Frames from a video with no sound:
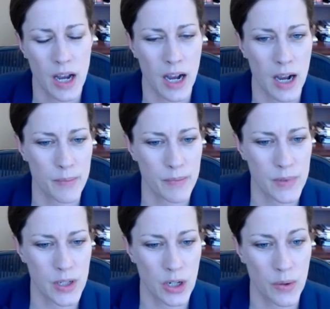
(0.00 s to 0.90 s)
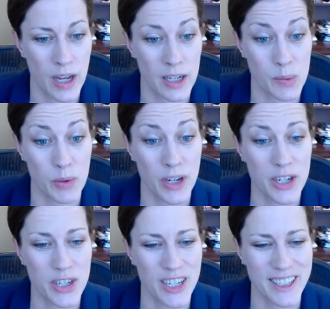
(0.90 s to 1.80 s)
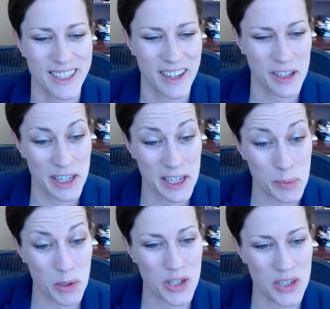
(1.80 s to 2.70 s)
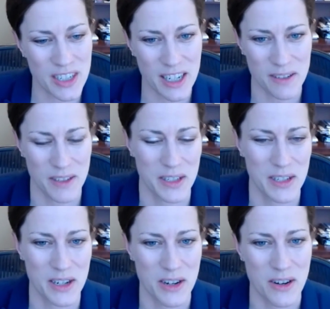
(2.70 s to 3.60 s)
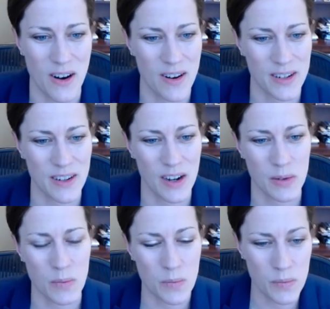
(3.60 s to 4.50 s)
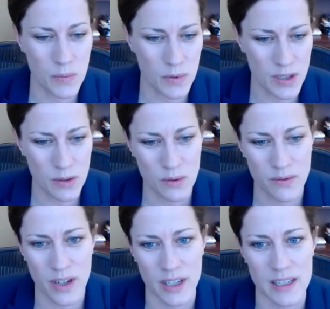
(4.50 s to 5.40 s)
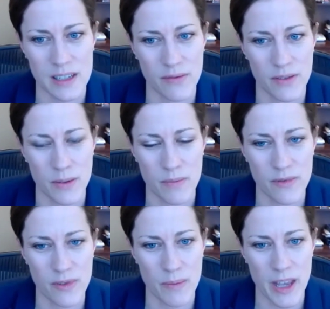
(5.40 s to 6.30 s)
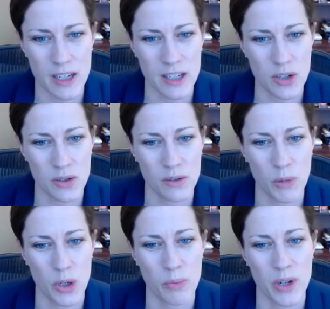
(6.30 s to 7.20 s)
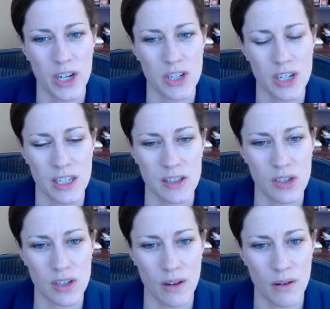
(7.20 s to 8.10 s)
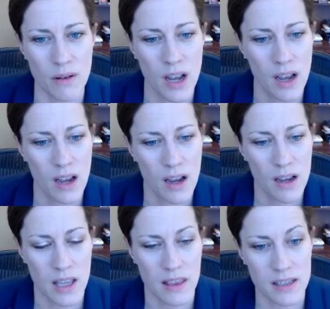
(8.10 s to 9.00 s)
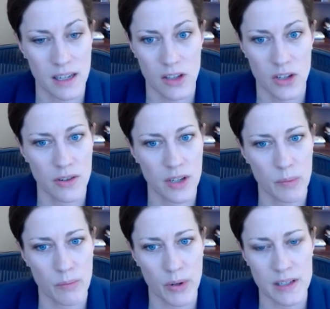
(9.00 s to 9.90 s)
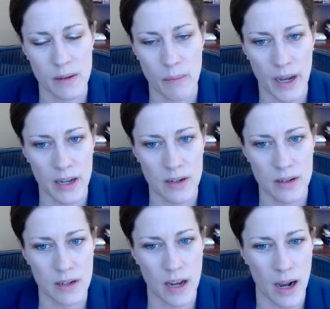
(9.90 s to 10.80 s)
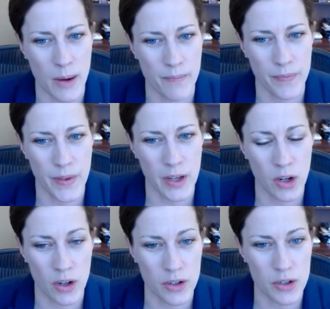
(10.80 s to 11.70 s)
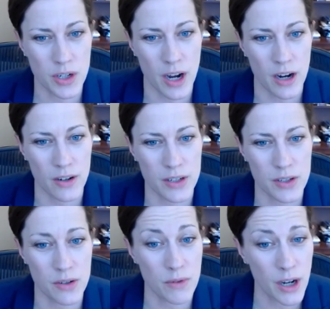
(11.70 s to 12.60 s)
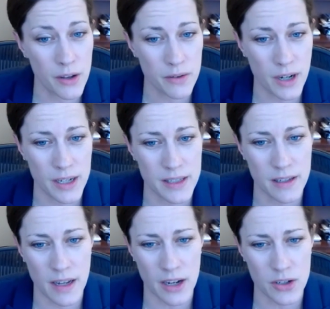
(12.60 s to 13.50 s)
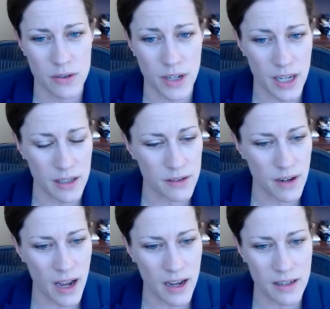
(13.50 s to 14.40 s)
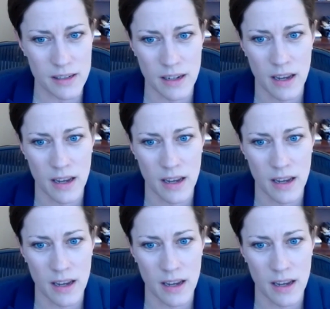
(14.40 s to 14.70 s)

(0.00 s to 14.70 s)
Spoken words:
an expiration date of this year on residual funds from that initial appropriation. And so in the State of the Union, President Biden urged Congress to reauthorize the National Cancer Act.